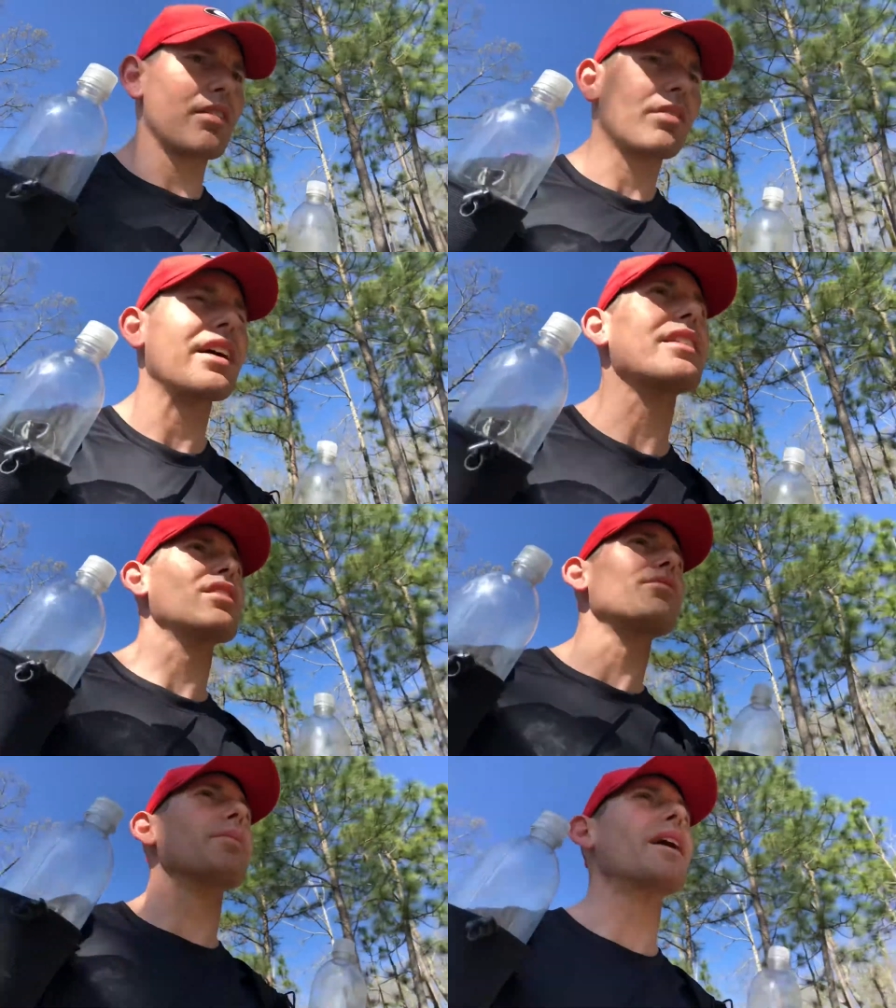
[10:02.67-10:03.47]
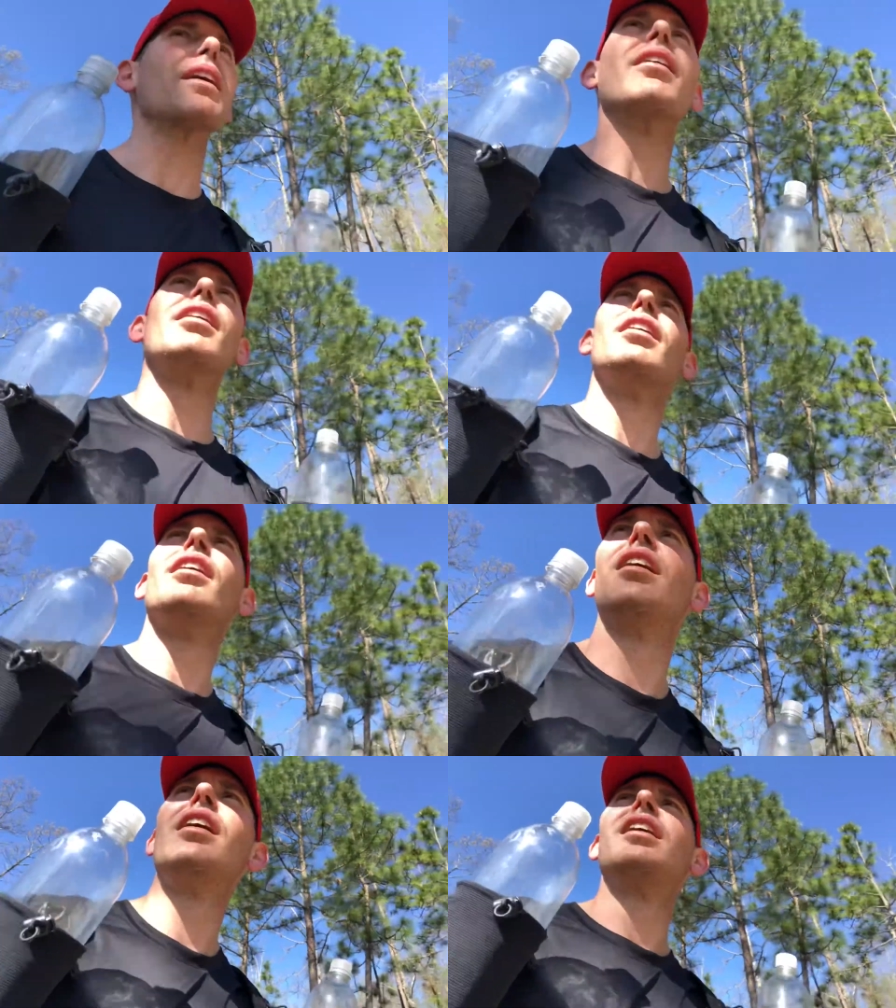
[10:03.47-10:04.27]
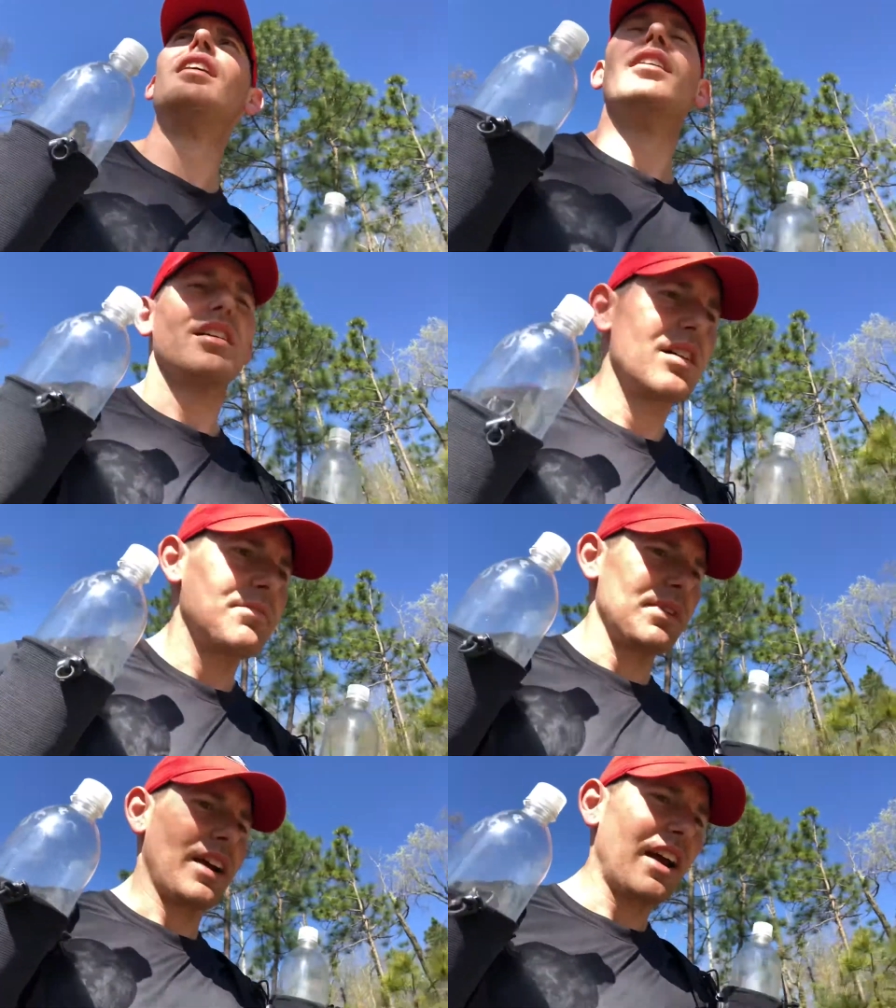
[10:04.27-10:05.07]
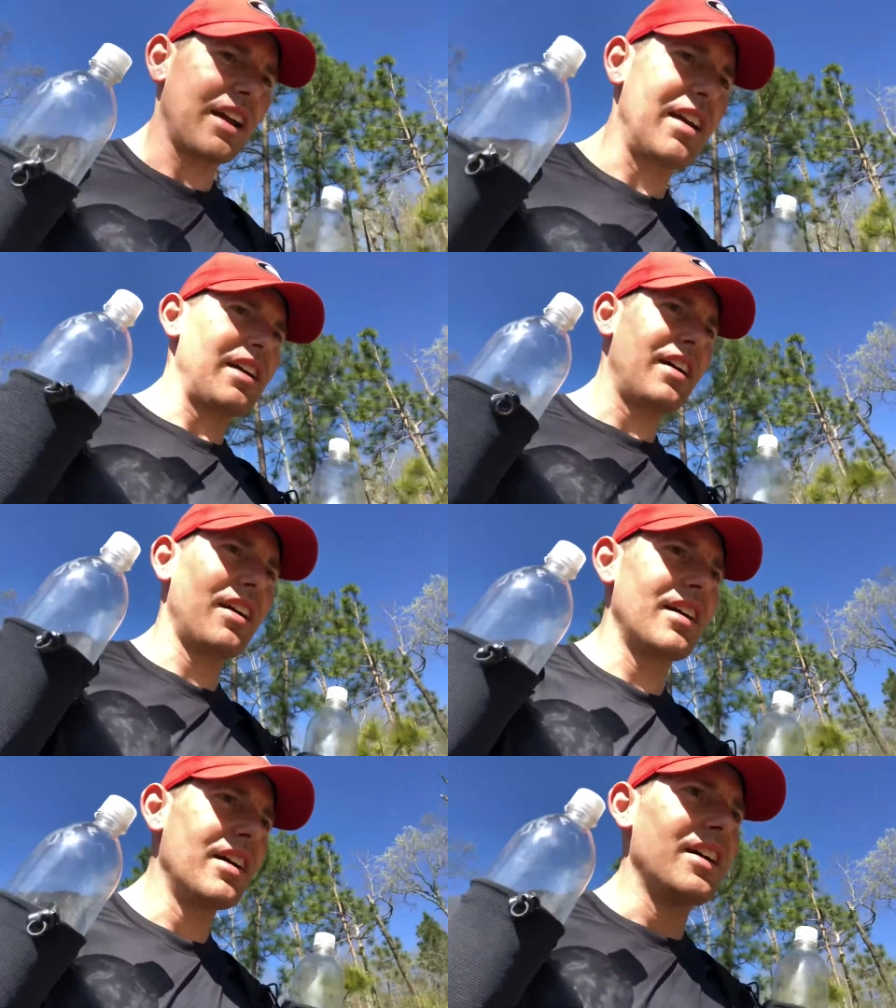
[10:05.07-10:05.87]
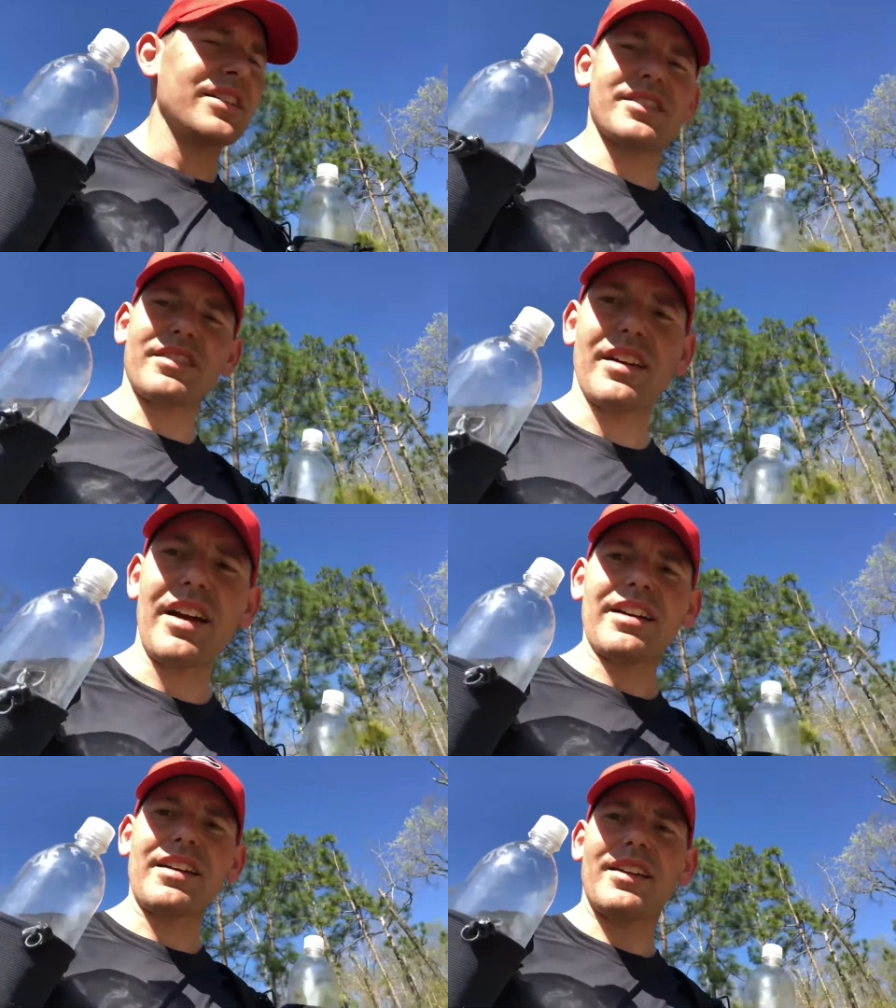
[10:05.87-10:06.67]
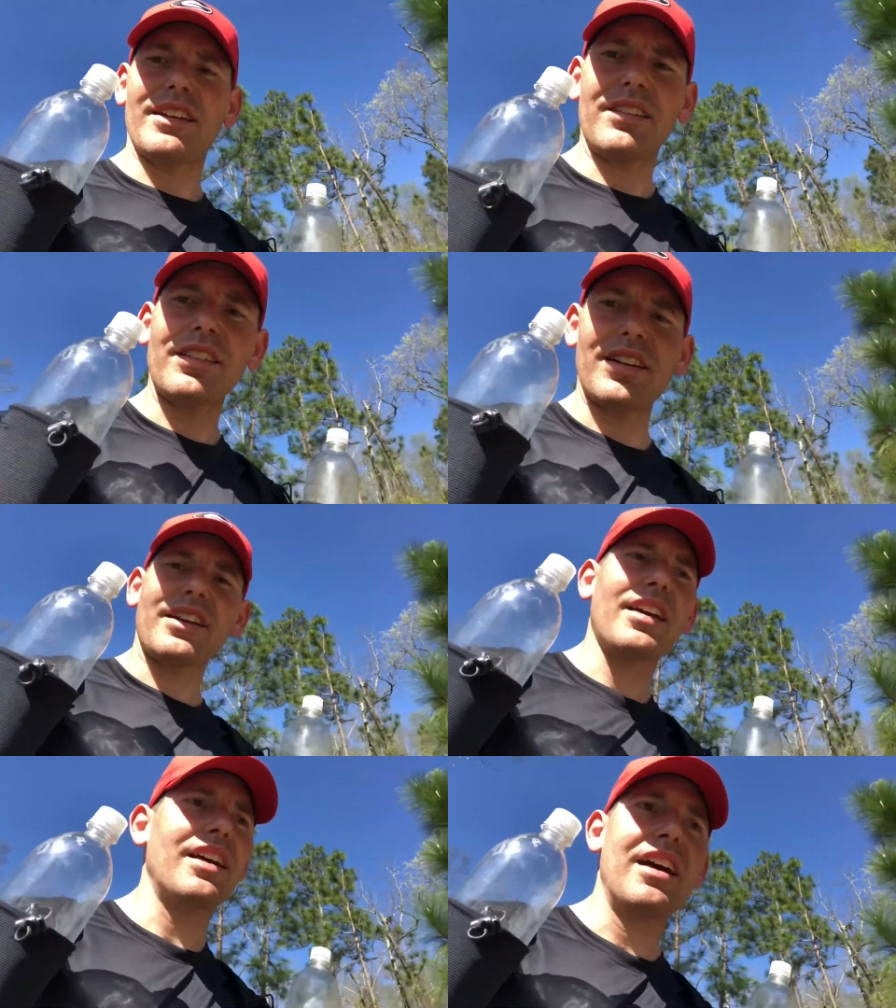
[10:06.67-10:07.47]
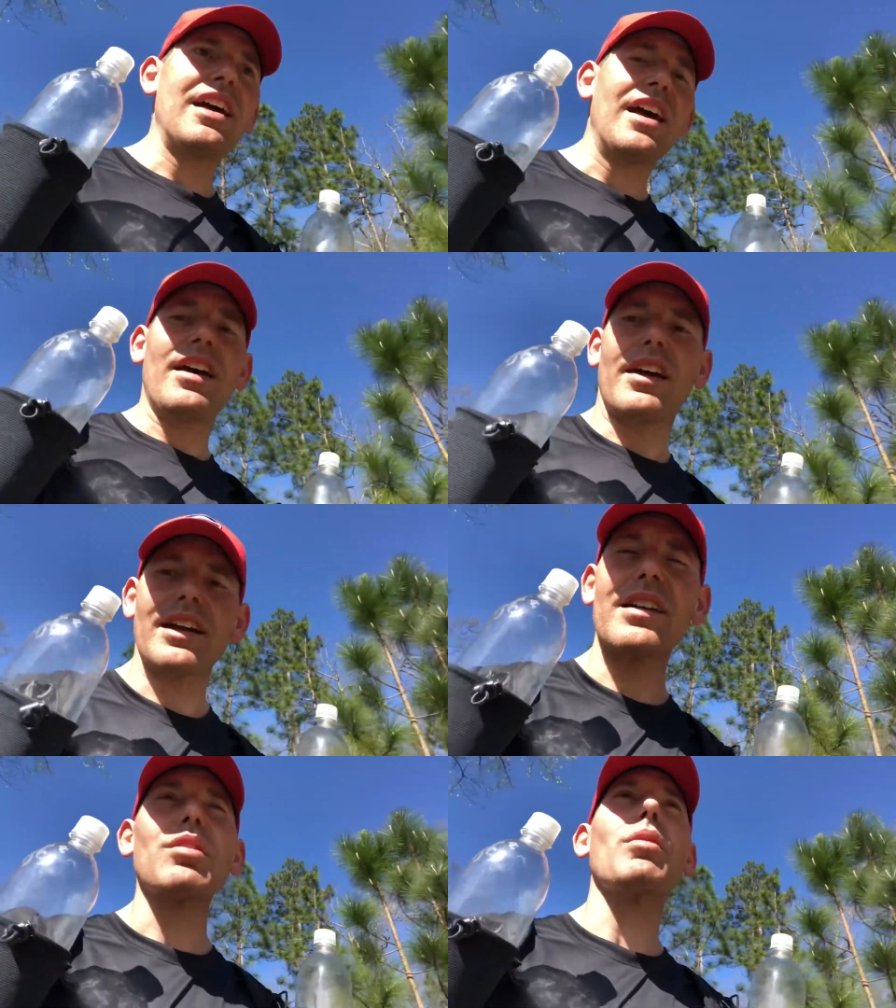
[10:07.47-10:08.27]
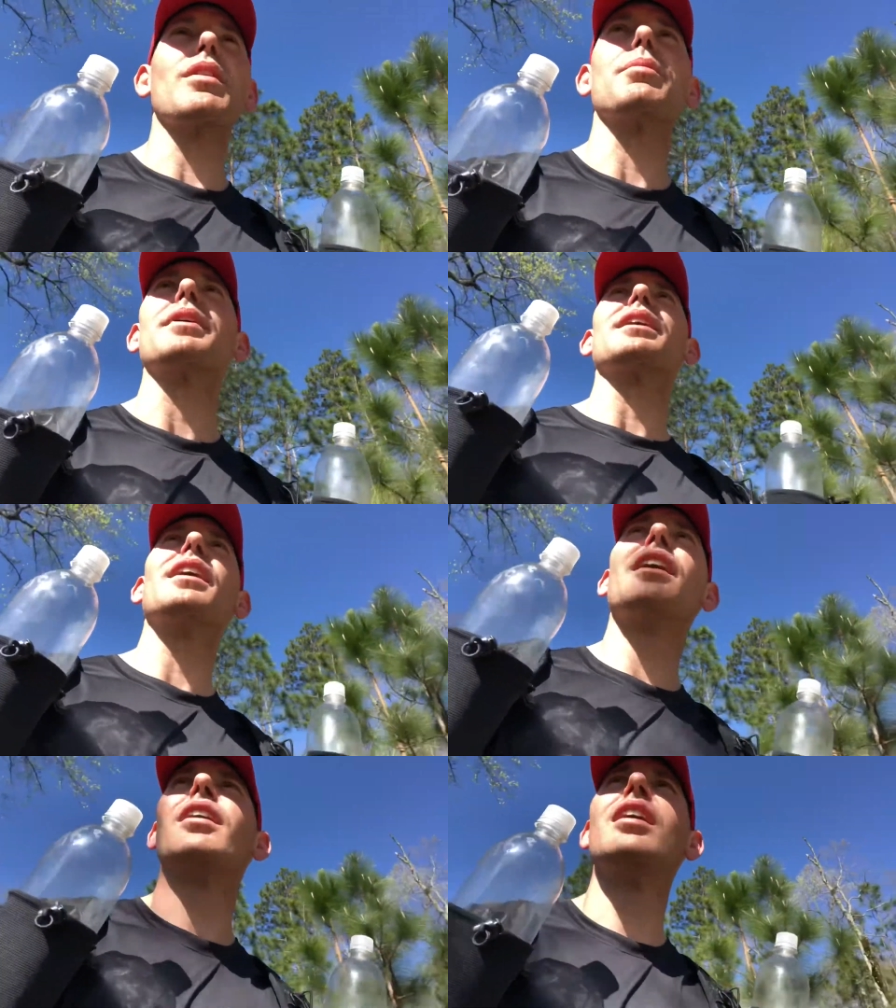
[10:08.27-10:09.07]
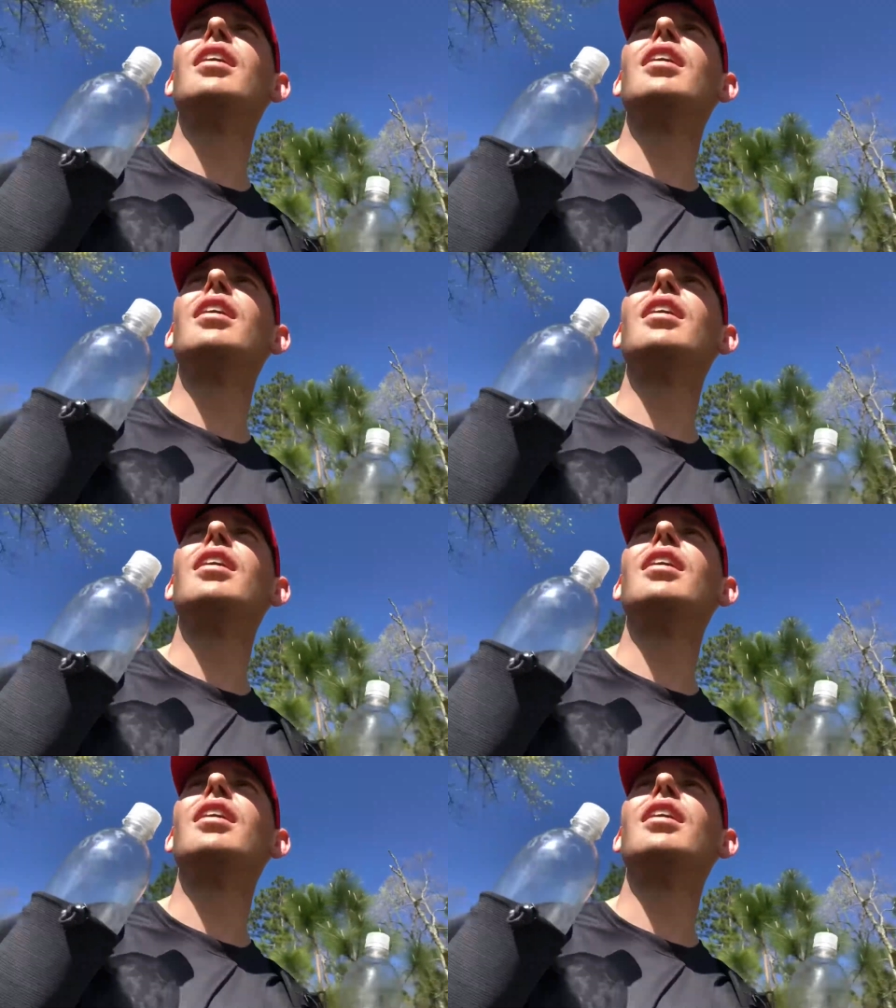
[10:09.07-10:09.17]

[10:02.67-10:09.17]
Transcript: and we're gonna go from there. But hey, just hiking. It's Sunday. Ain't got nowhere to be